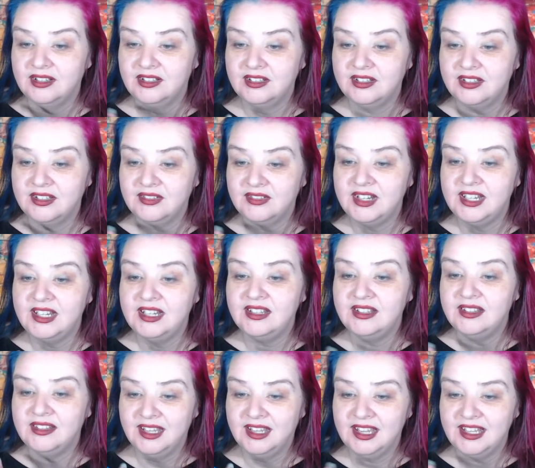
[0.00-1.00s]

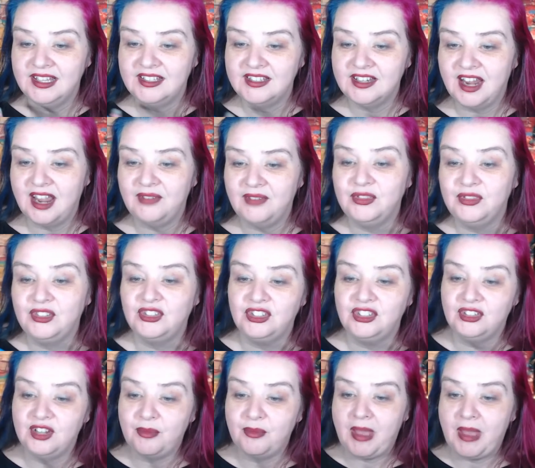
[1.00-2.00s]
Serena, the kids are having
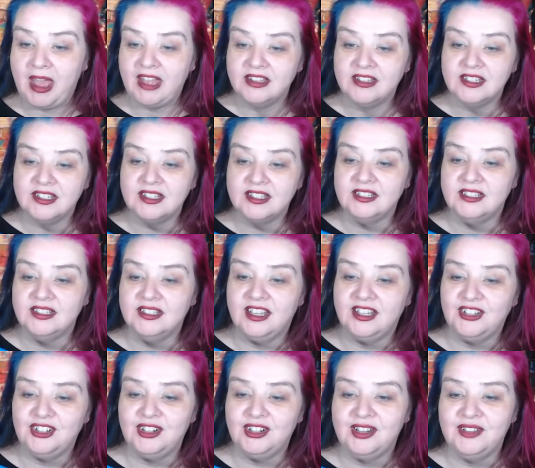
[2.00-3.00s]
tuna pasta
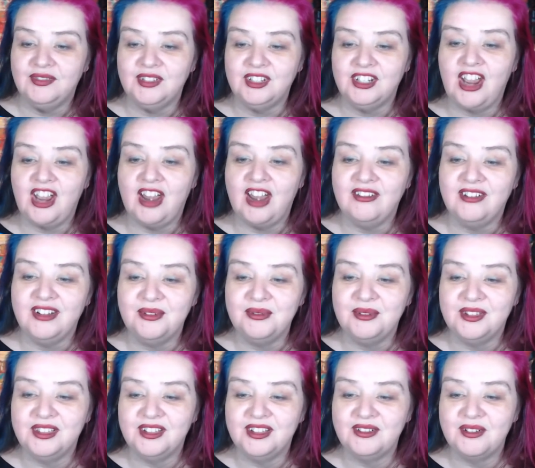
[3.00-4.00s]
and you're having curry
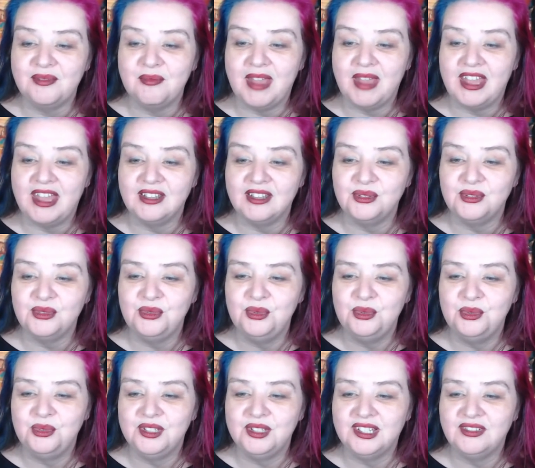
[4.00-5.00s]
when they're in bed.
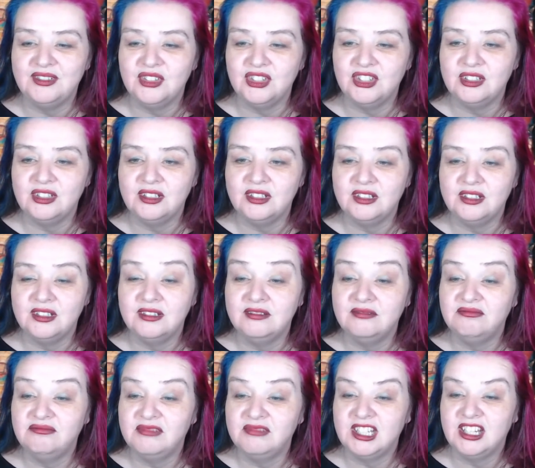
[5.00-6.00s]
Oh, sounds good too.
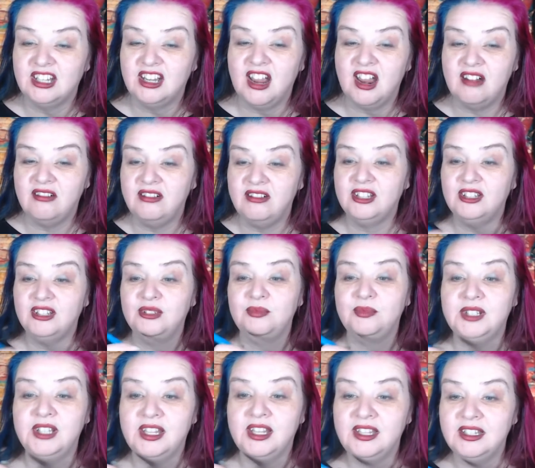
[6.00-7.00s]
So your curry could
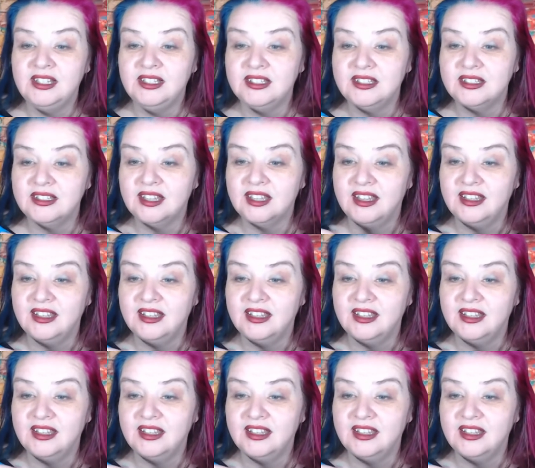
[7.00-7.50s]
be nice.